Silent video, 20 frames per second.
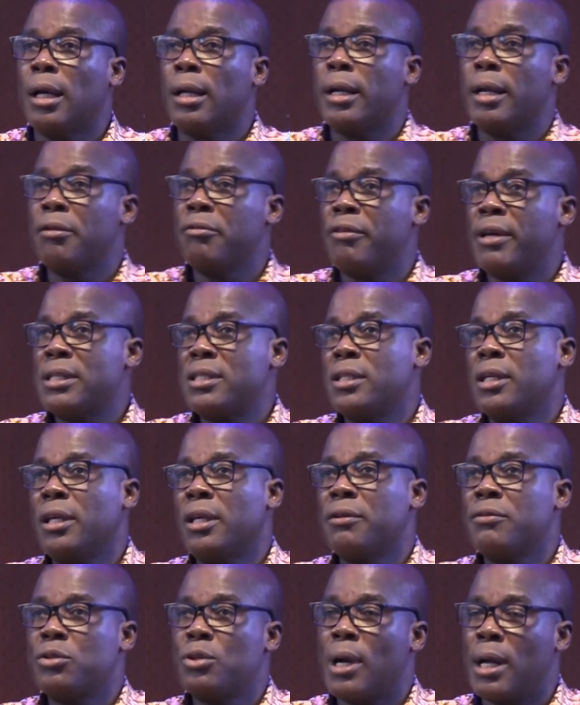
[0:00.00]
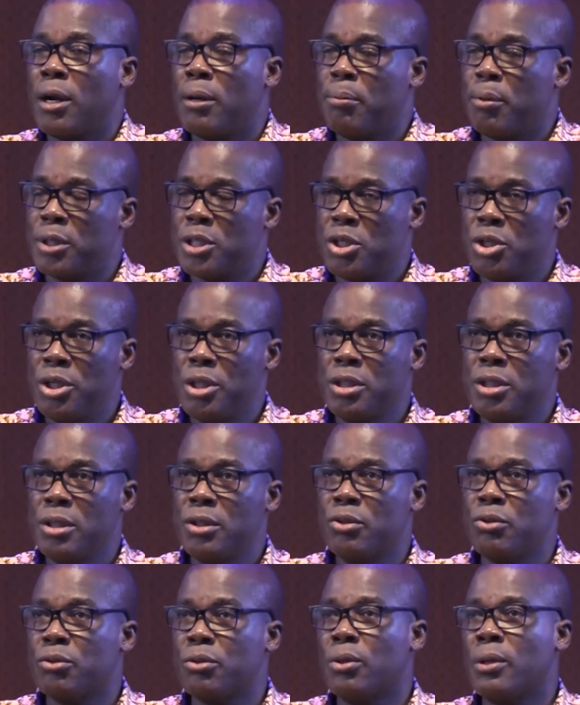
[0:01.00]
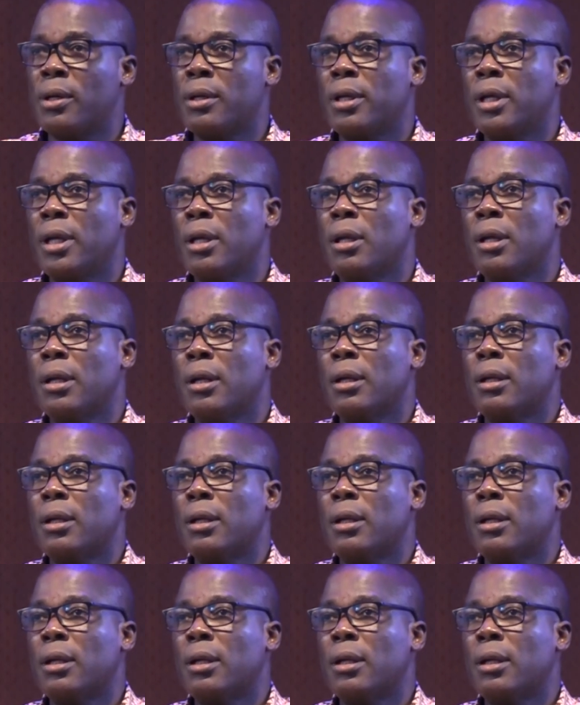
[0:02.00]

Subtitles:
the university gives you an opportunity to